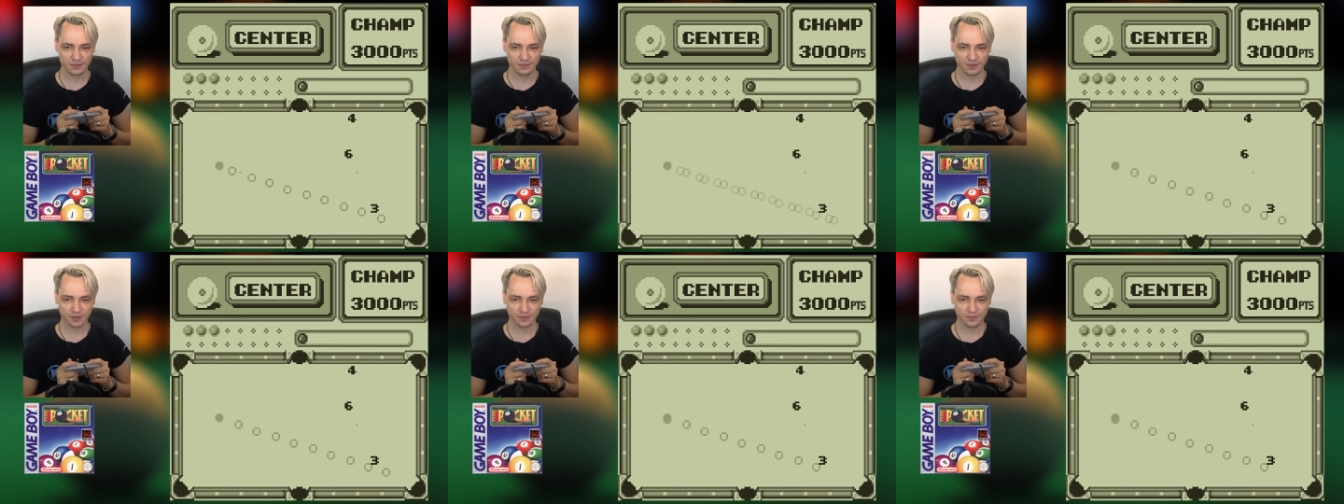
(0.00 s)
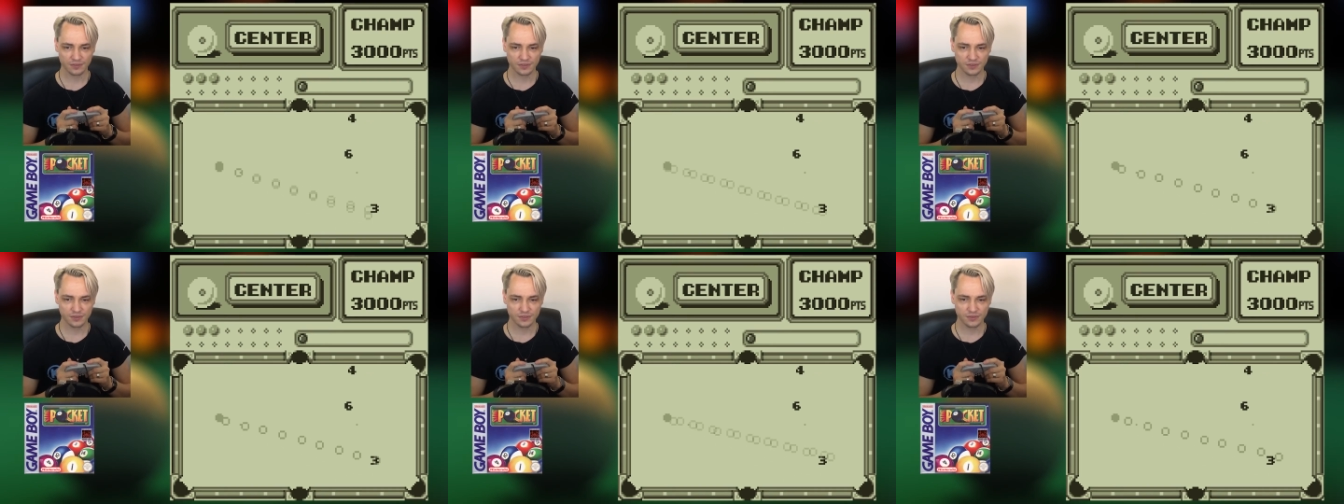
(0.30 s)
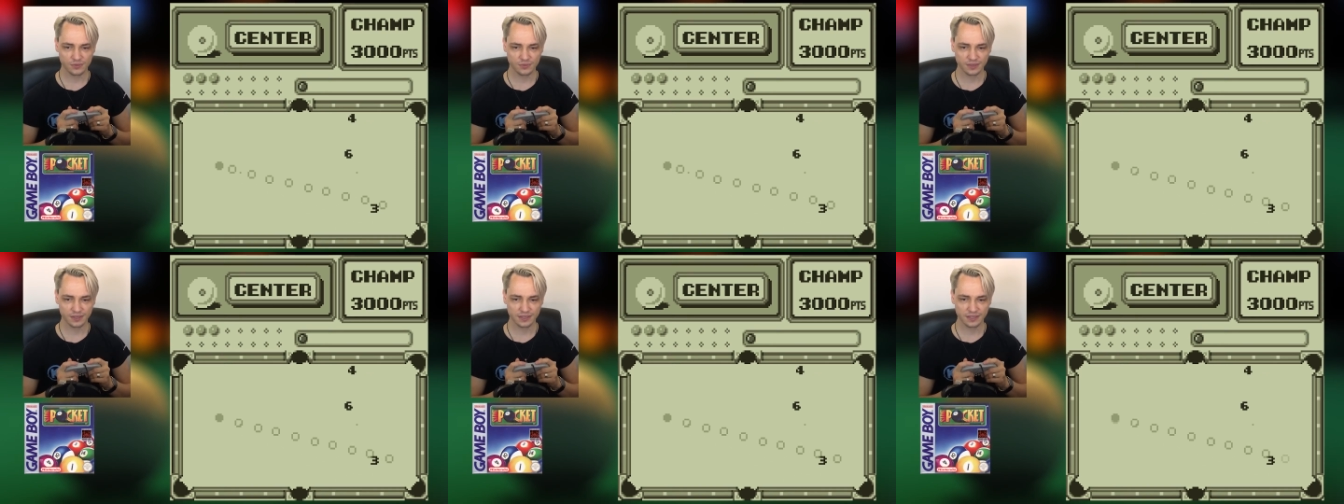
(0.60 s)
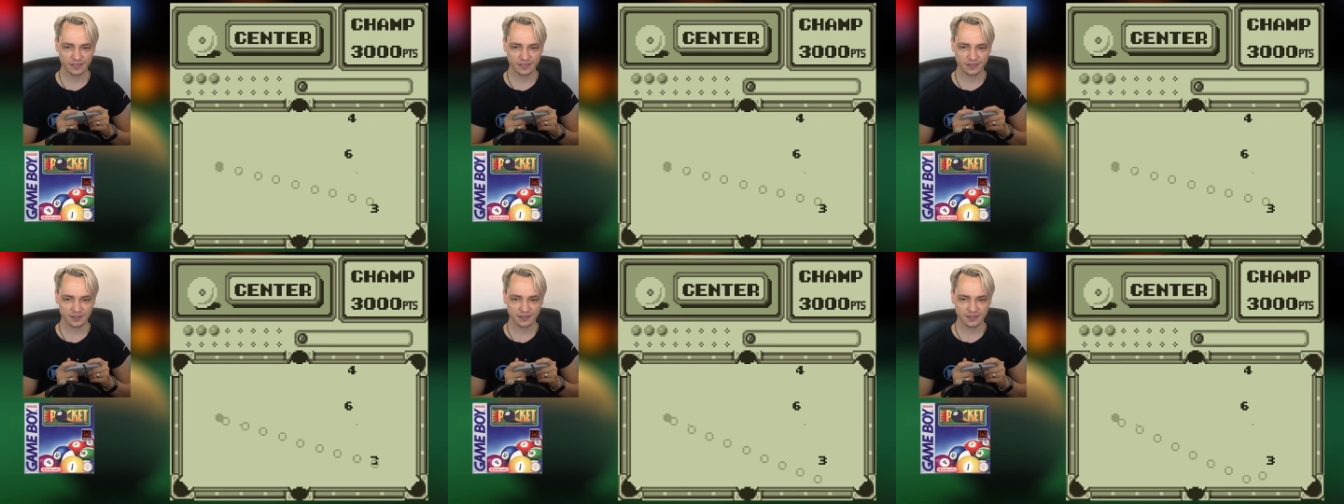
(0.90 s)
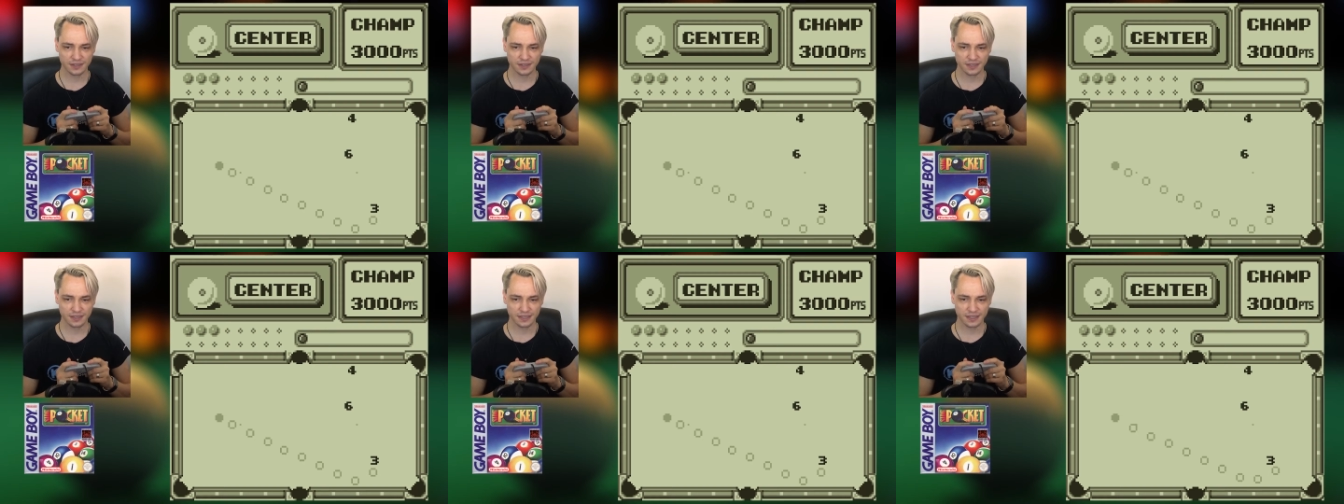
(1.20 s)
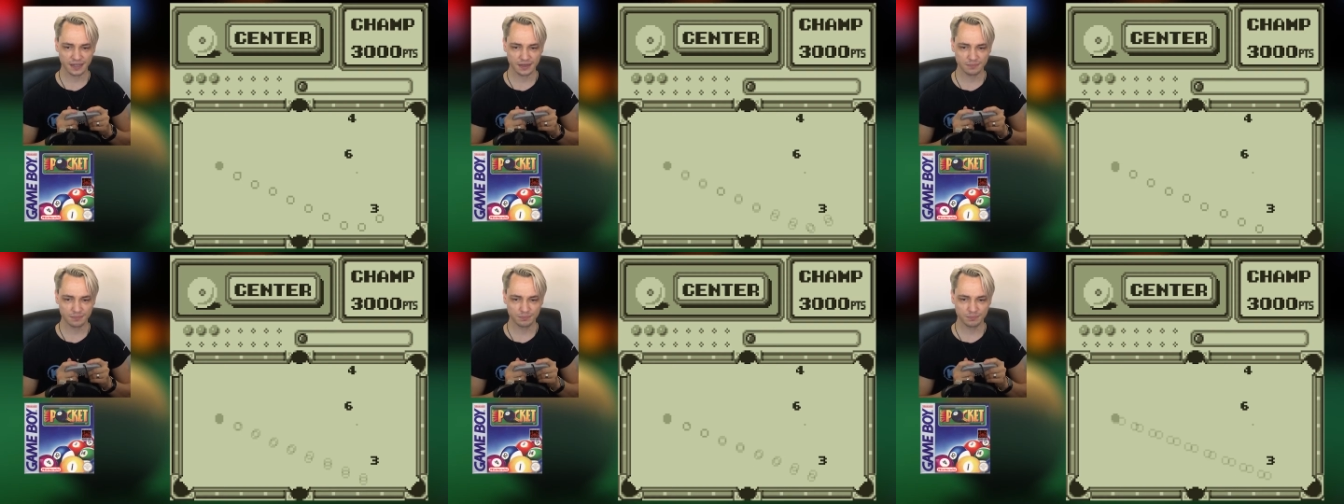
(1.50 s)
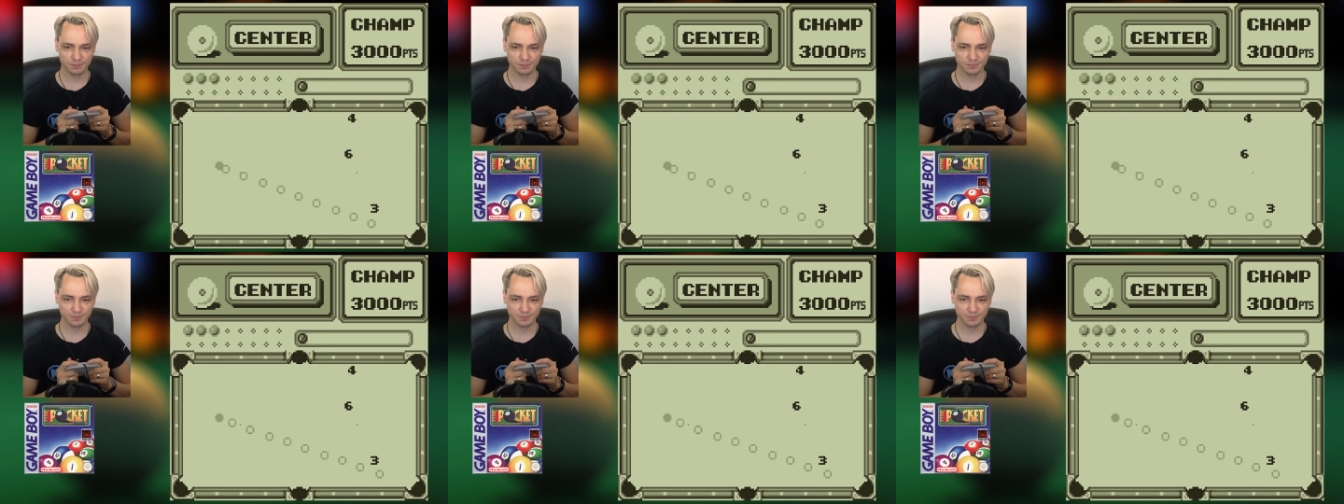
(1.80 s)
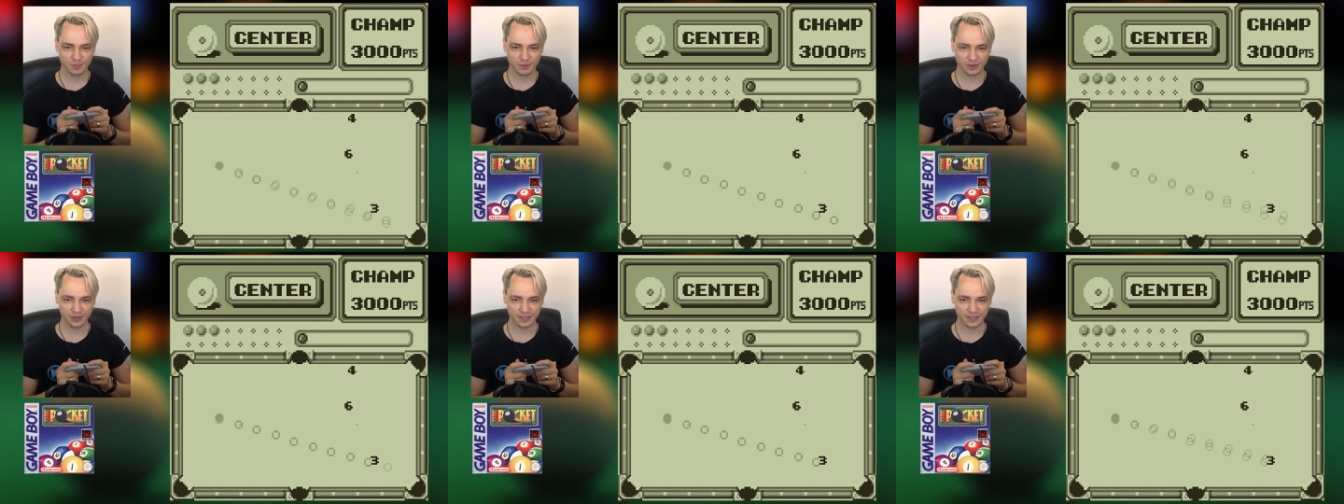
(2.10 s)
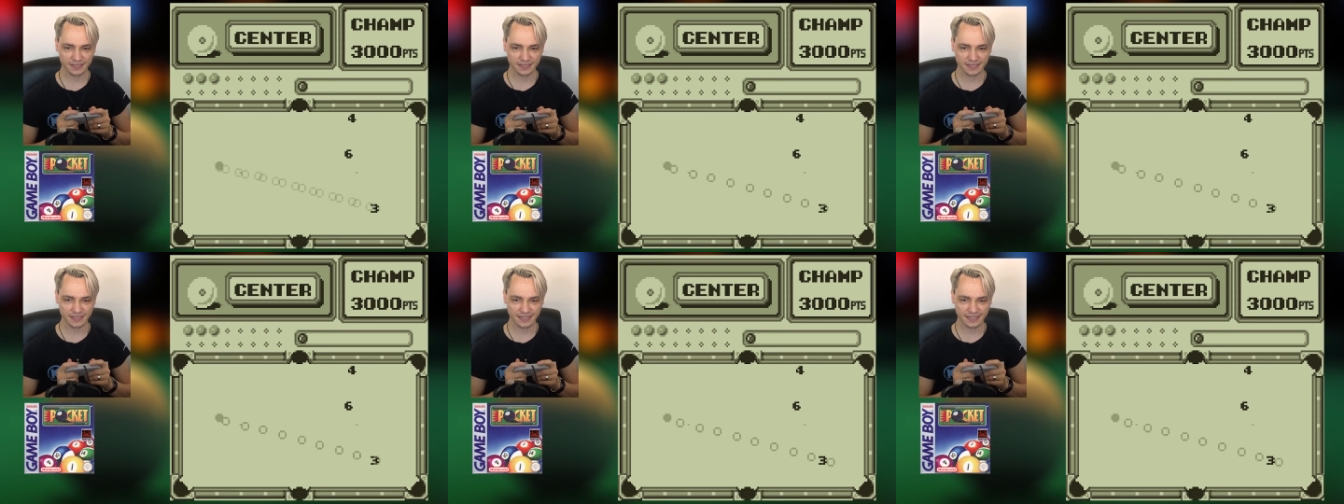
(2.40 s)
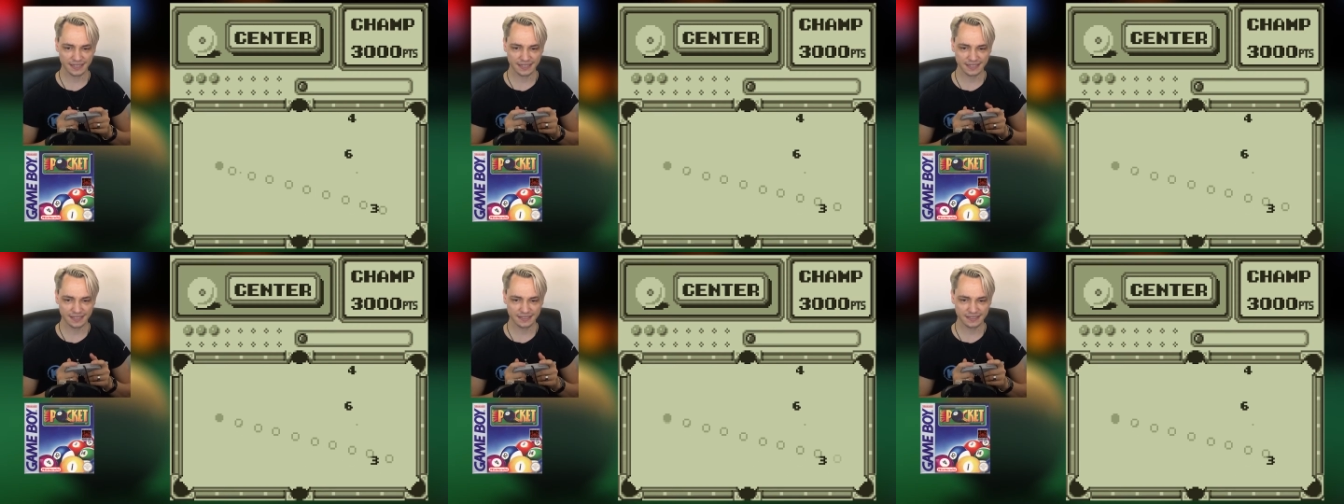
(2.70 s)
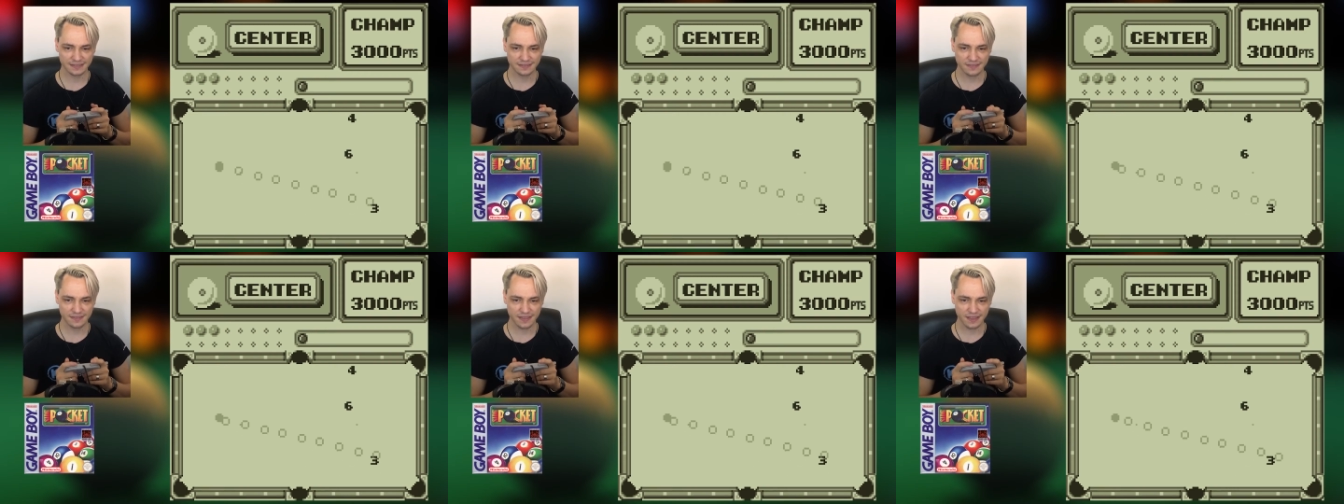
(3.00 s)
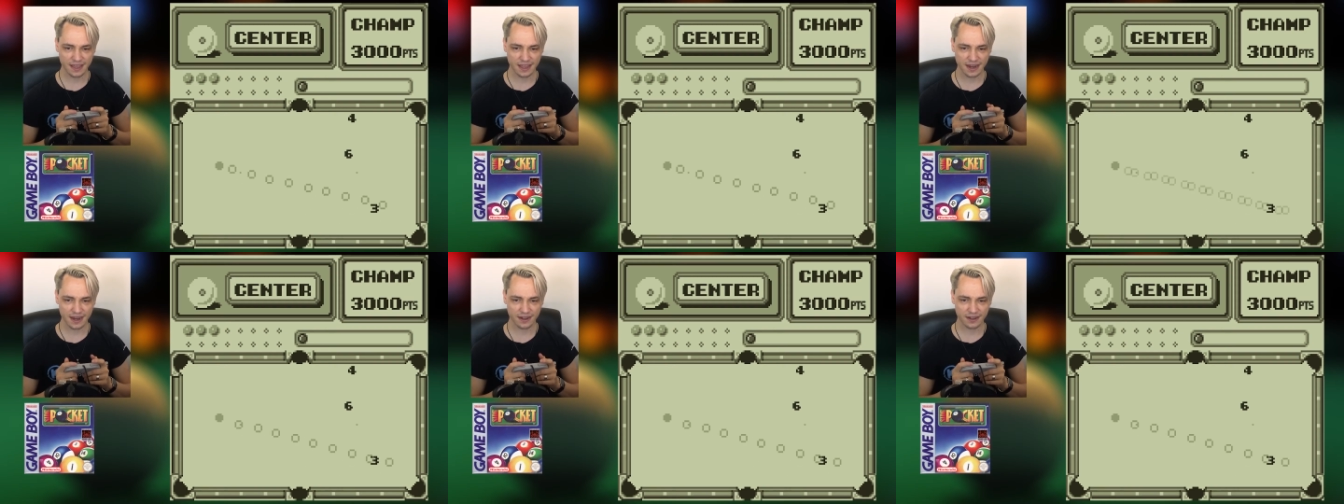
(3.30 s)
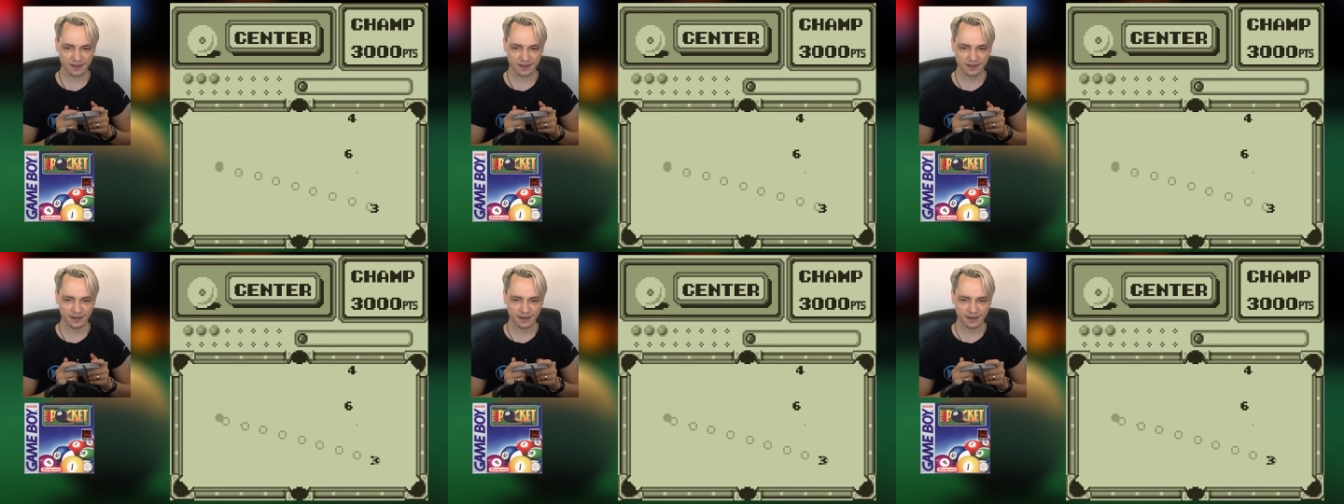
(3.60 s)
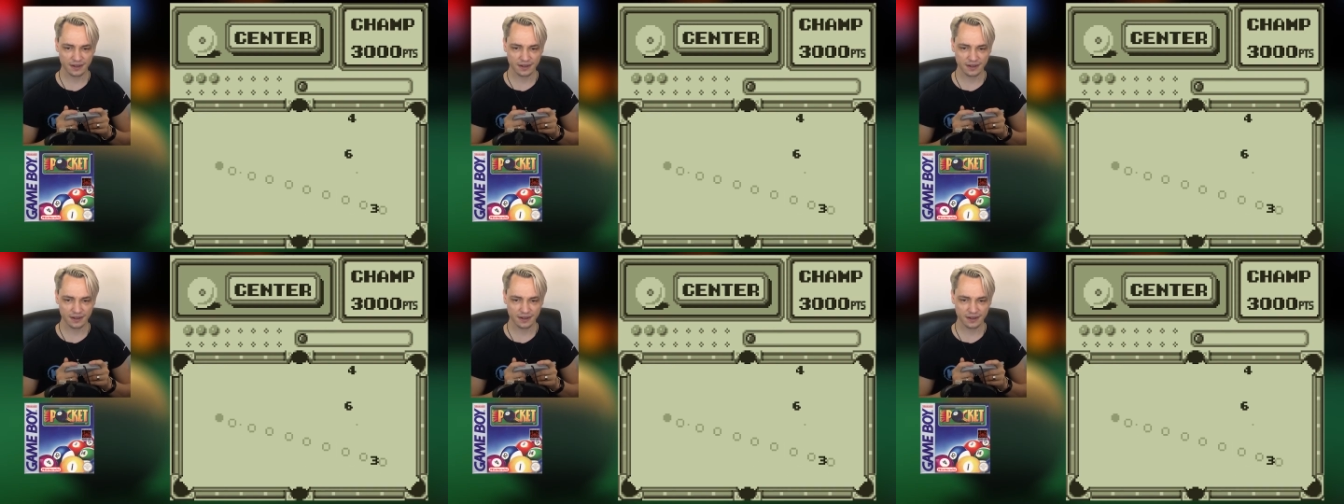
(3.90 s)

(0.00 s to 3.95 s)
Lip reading: I have the 3 here and can pocket it there.